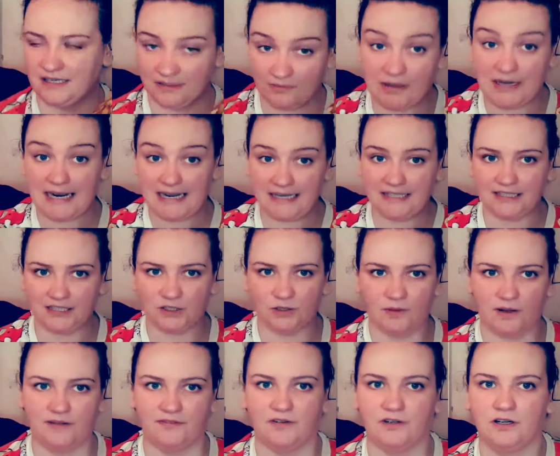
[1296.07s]
when I eat at
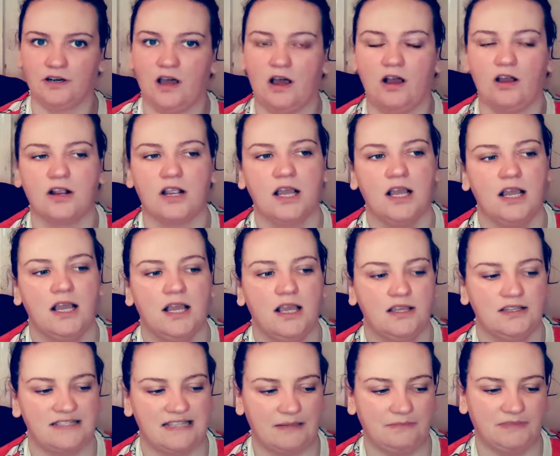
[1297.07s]
12 o'clock,
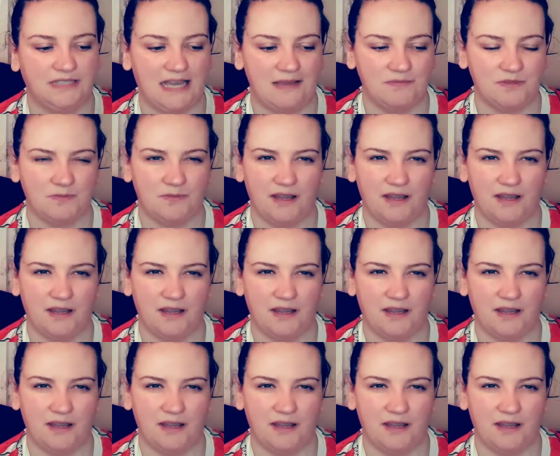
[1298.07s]
sometimes